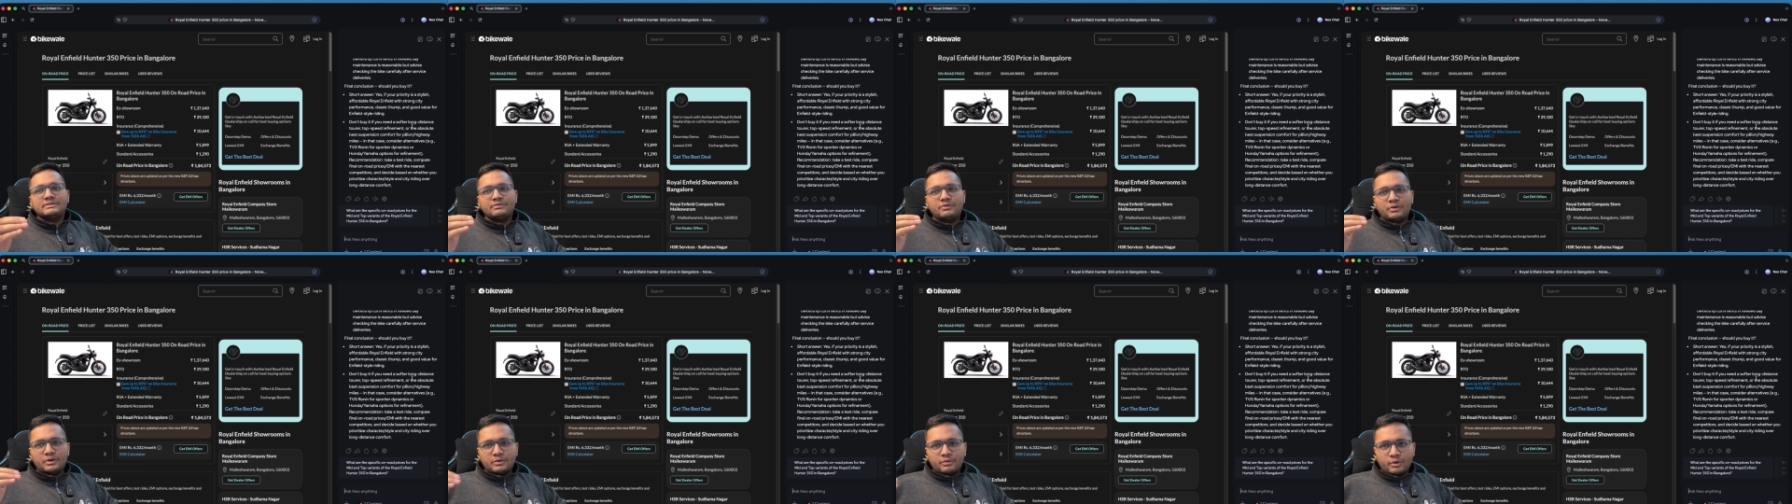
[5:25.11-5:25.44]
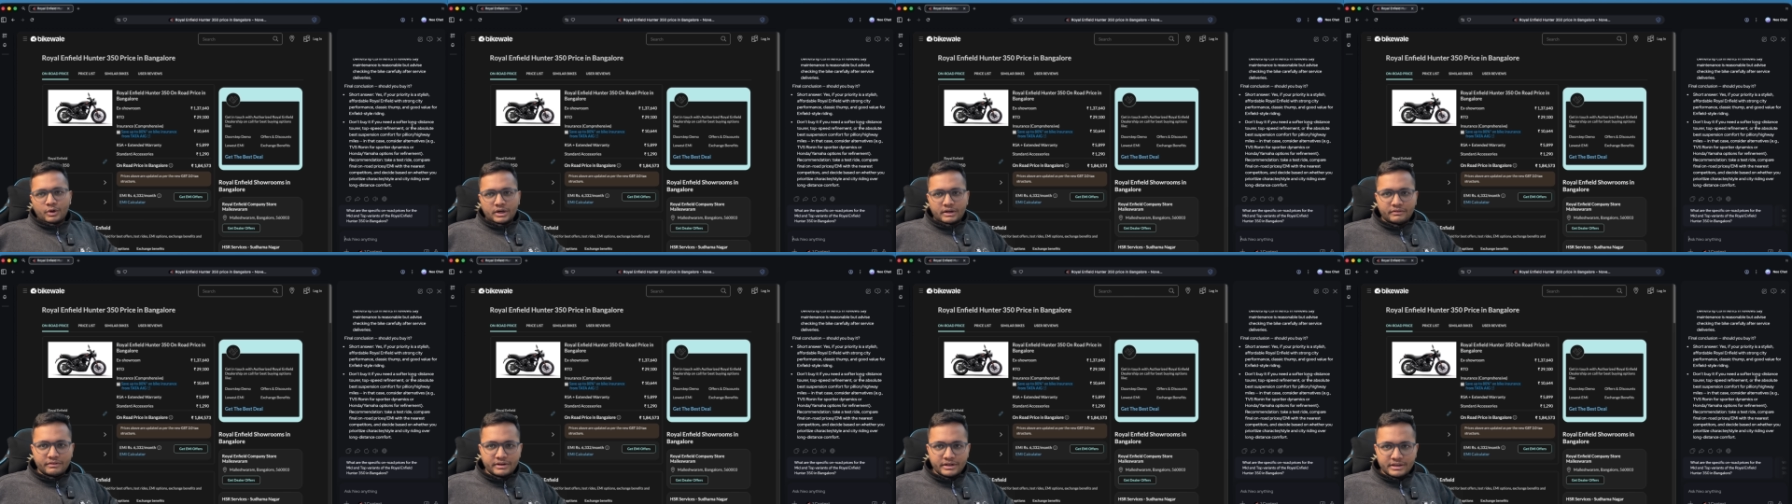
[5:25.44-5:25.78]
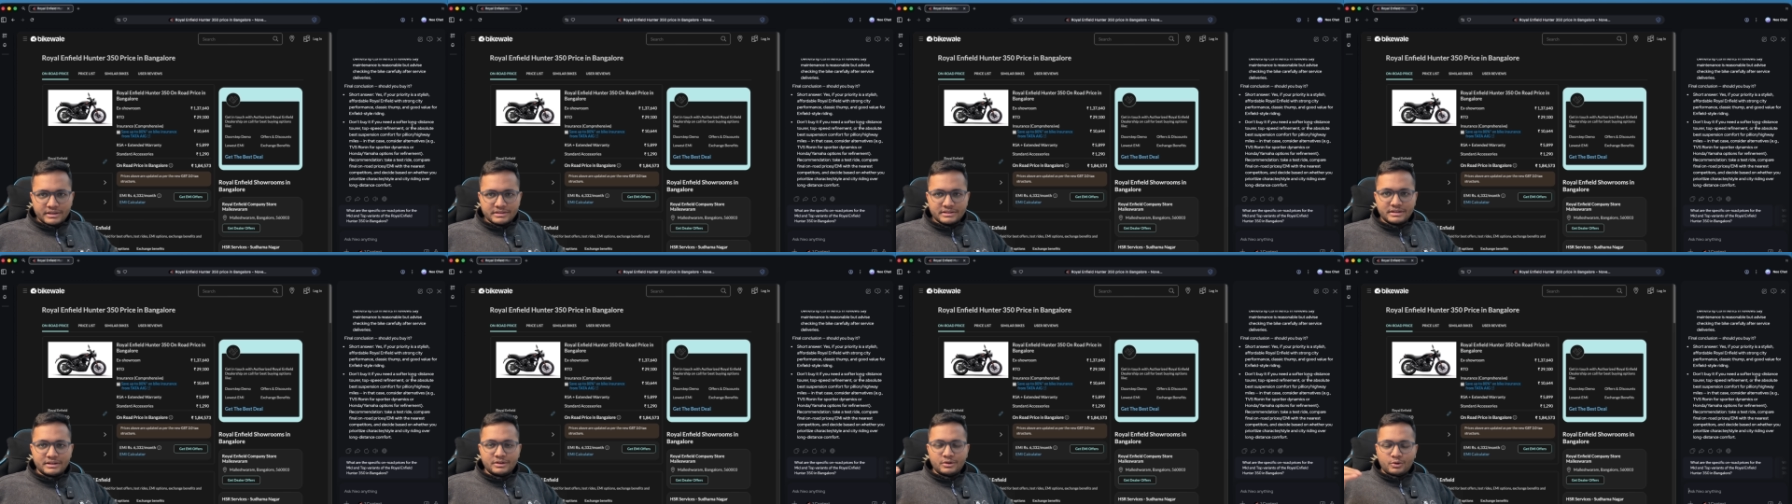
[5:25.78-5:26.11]
for whatever
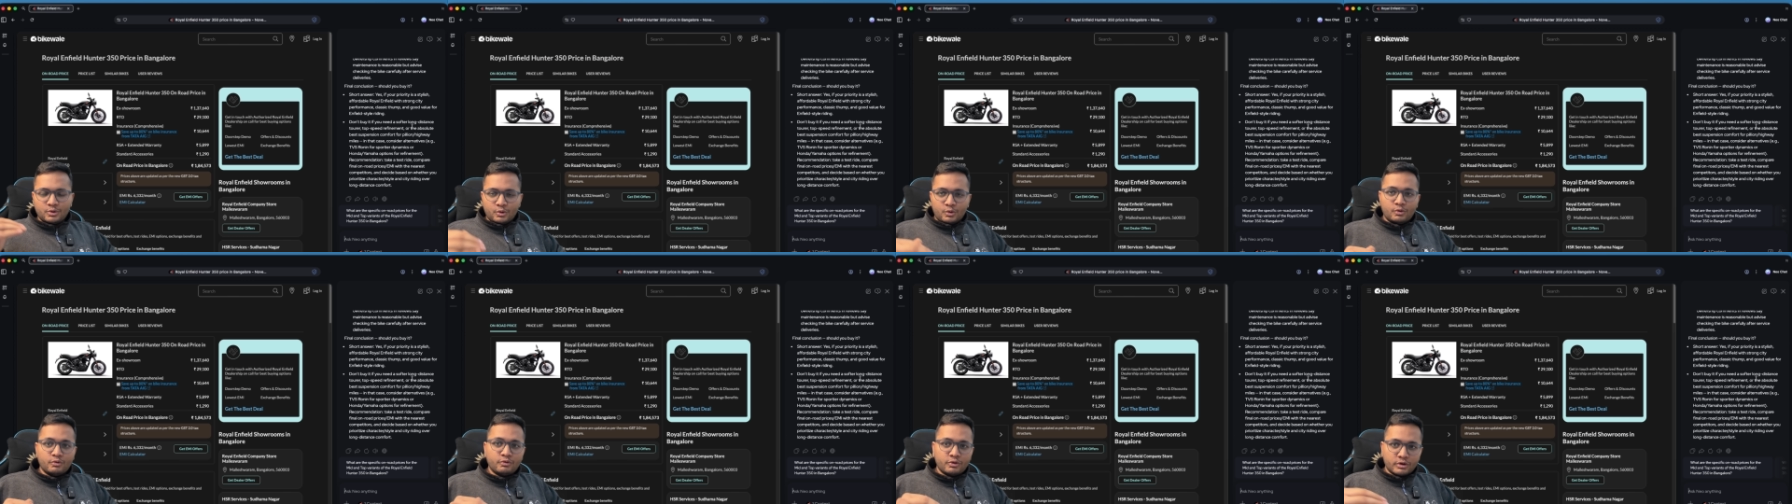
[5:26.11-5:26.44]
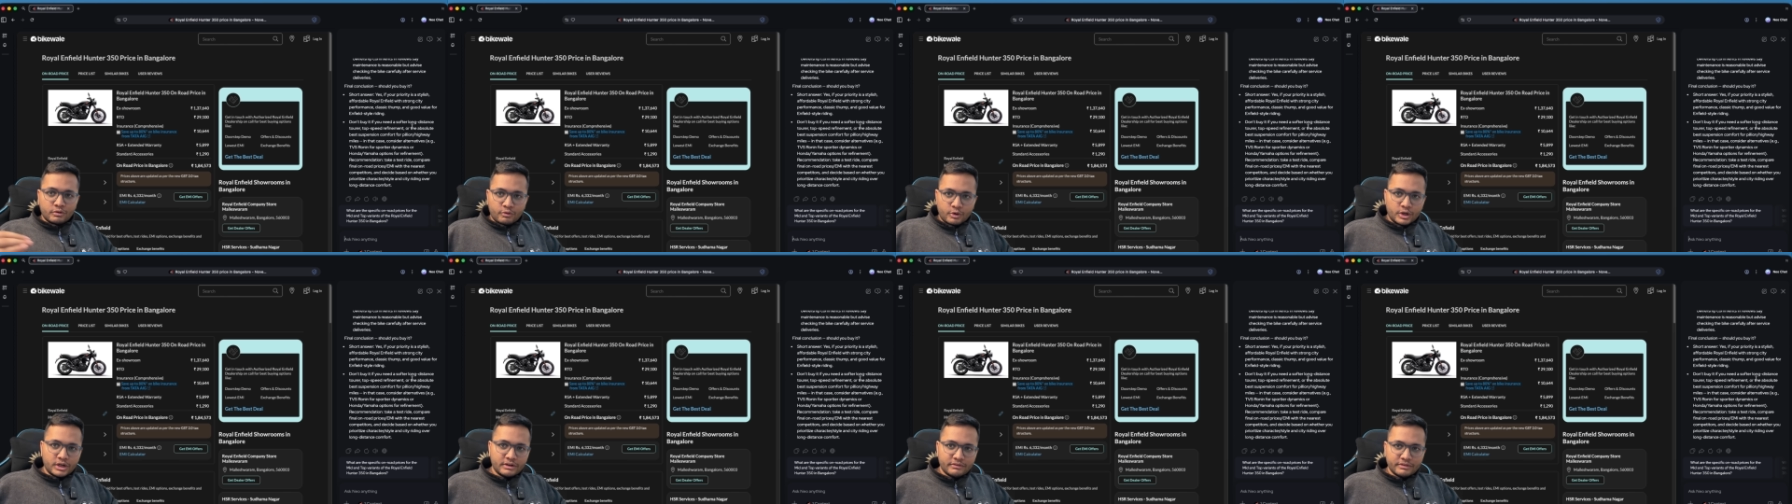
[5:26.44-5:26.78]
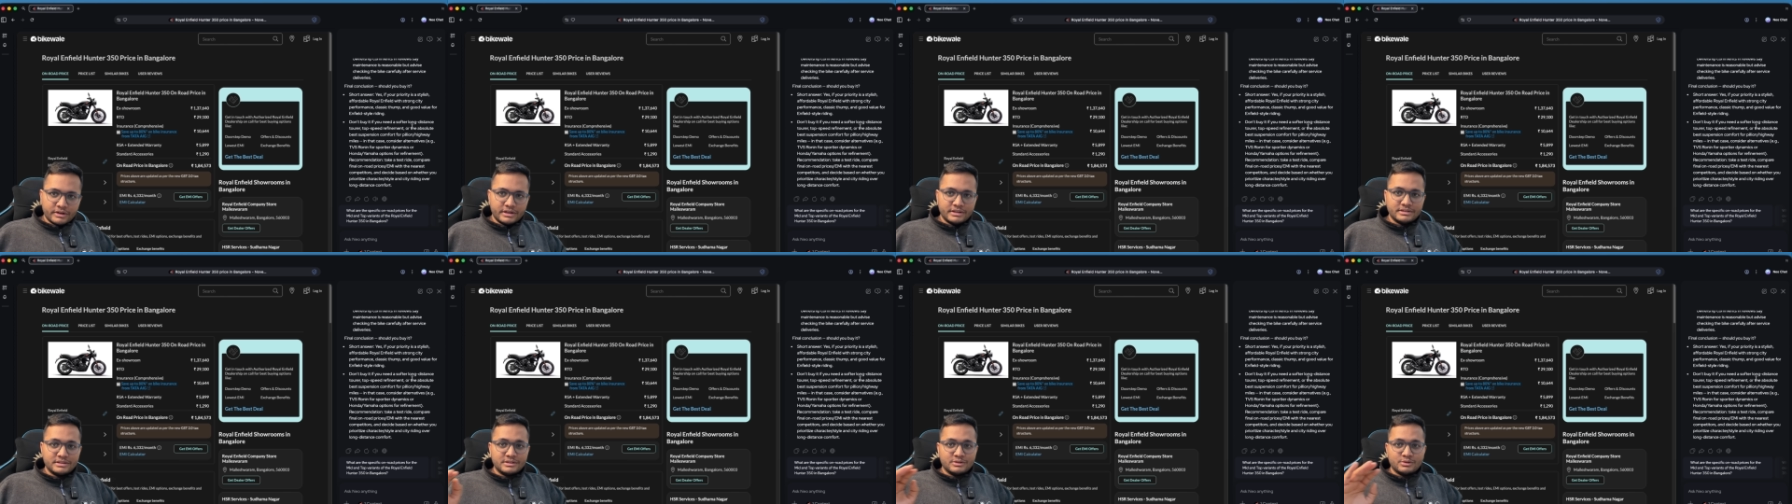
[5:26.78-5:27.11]
reason, no for whatever
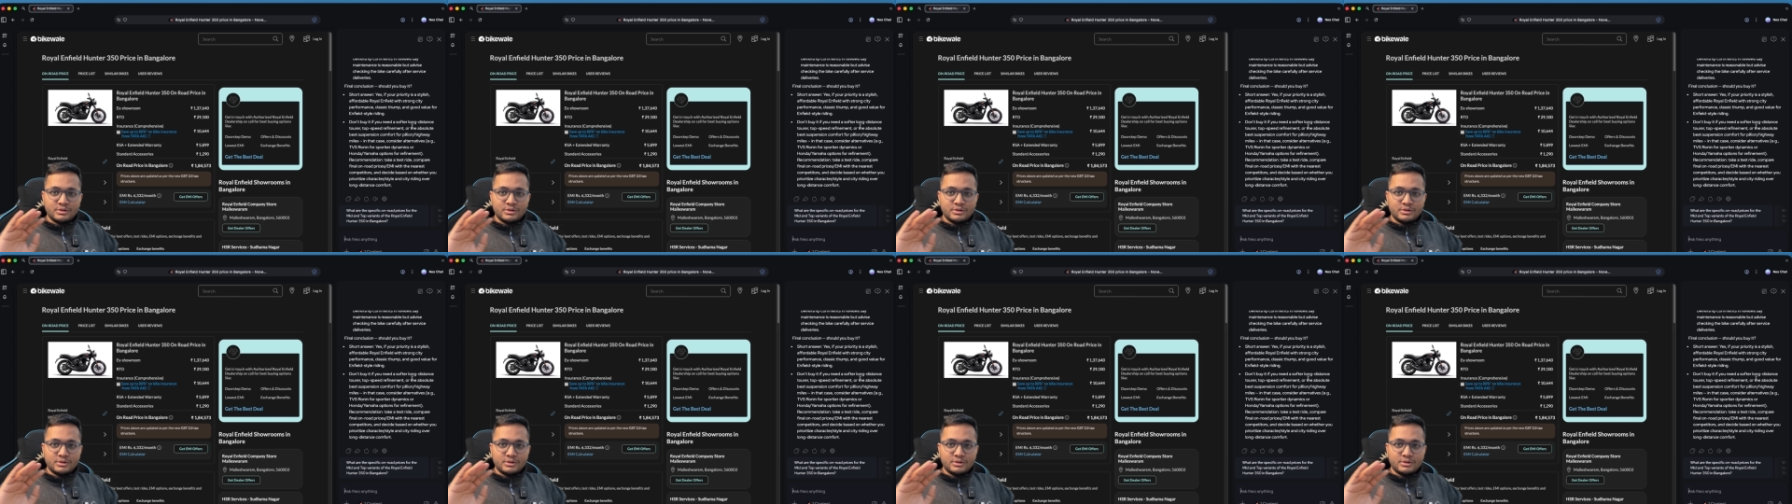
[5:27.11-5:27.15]
reason.